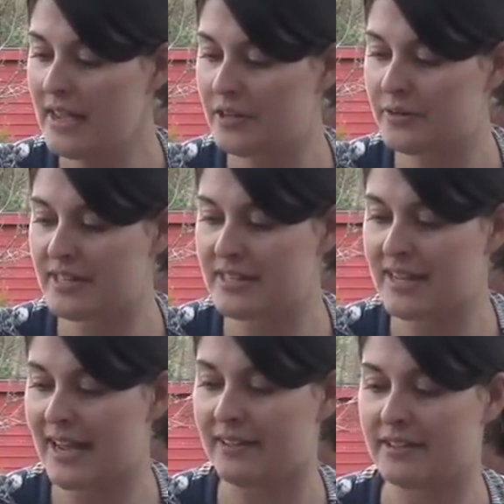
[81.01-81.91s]
use these
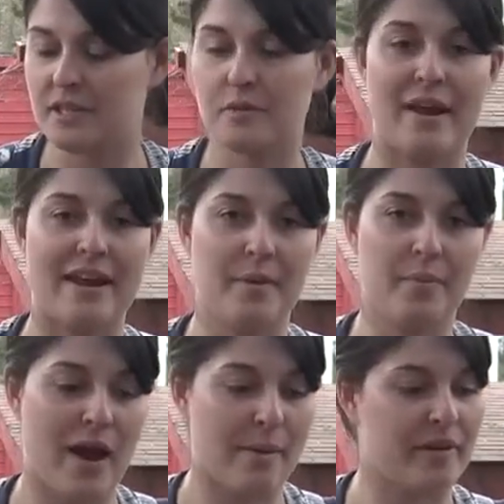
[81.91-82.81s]
tiles to write out a
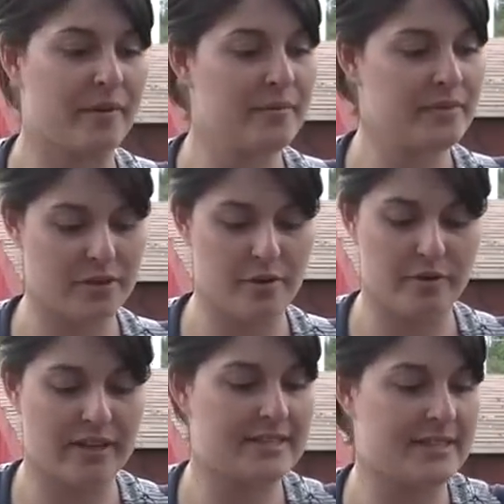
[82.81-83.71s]
problem. So
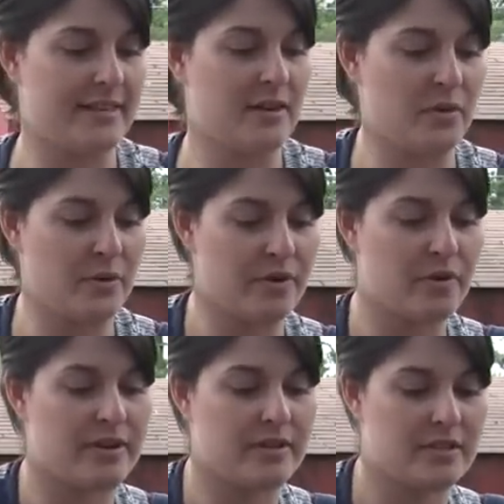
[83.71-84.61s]
let's say that we were
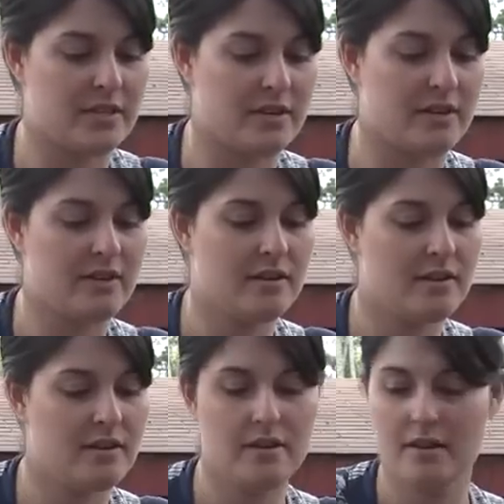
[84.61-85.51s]
going to
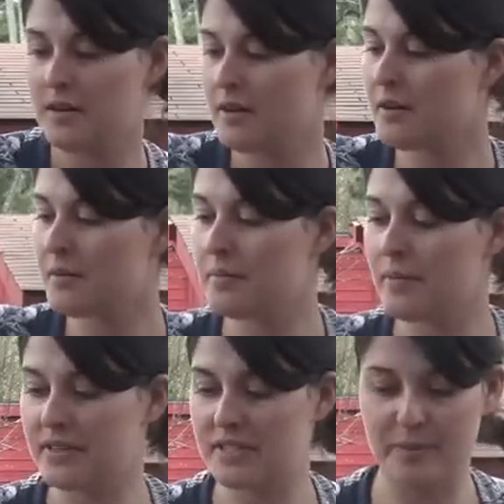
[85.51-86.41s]

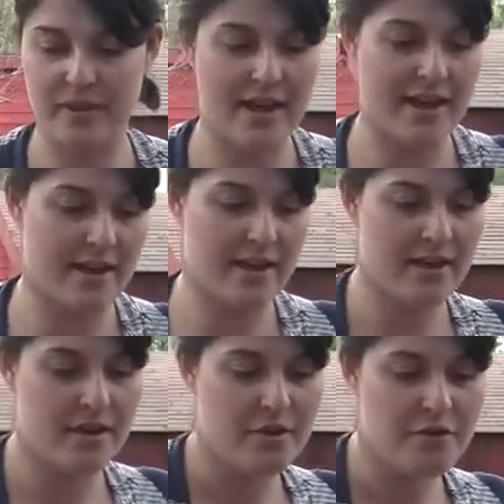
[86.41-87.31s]
multiply
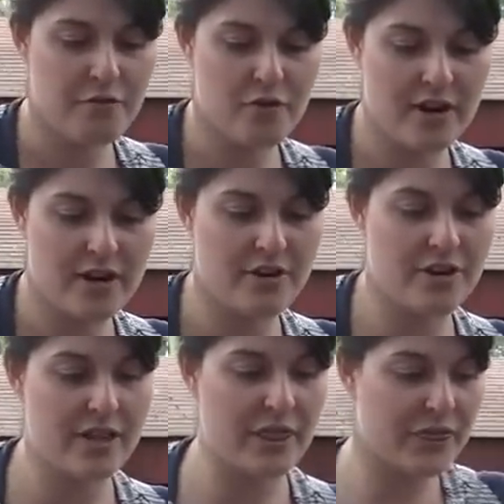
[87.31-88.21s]

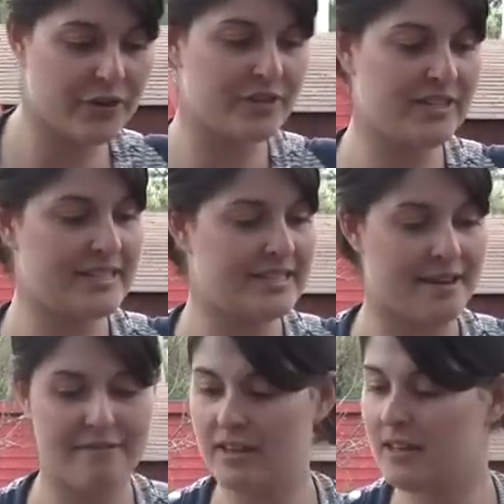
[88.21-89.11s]

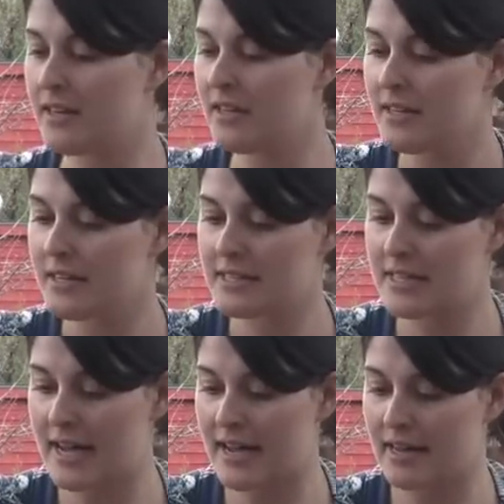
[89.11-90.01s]
437
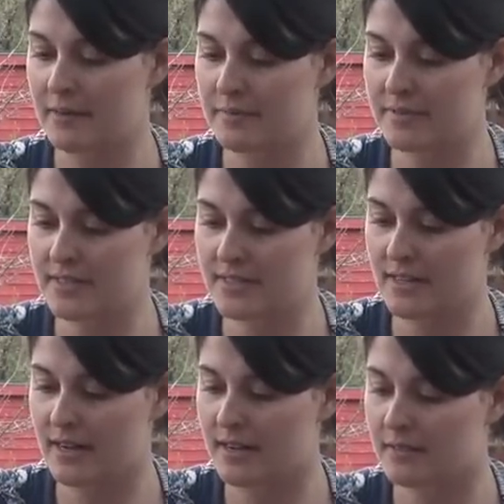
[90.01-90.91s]
times
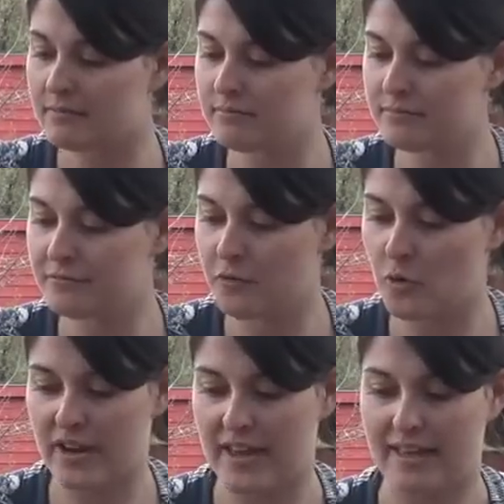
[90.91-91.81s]

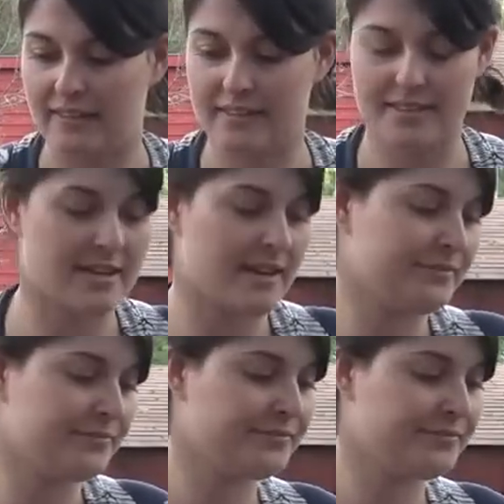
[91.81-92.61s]
48, let's say.